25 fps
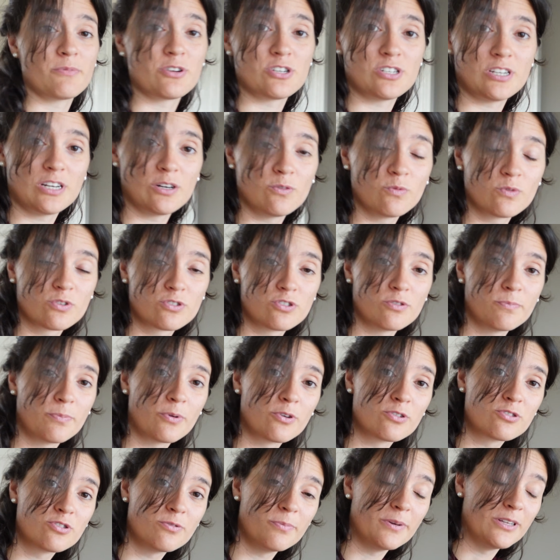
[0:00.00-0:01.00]
machine was
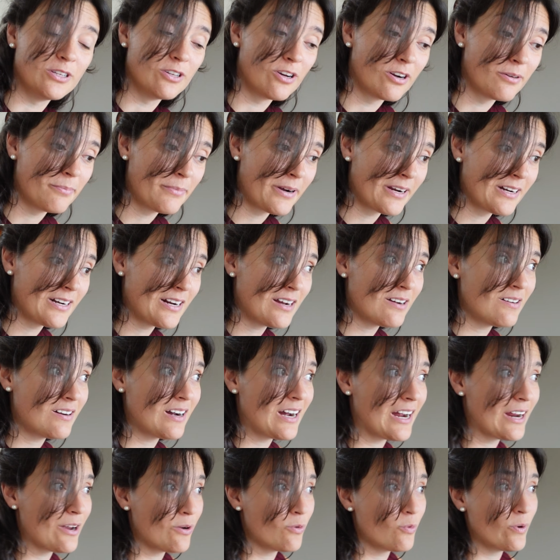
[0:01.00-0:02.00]
supposed to be done by now.
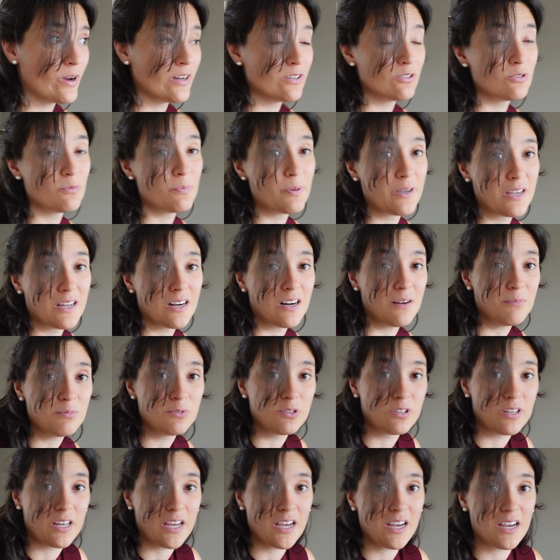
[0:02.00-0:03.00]
I went to pick it up
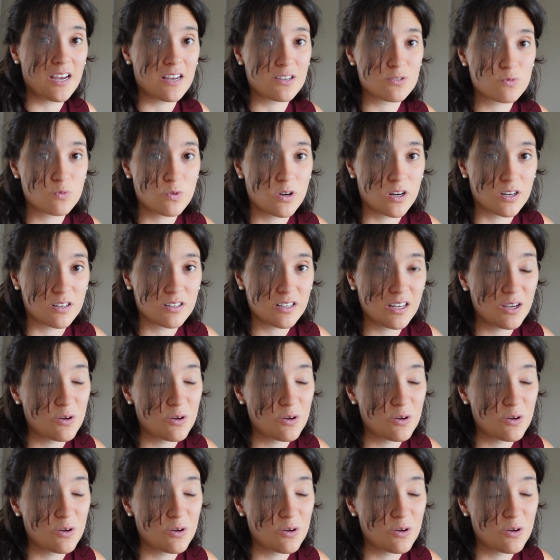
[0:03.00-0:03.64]
today. Guess what?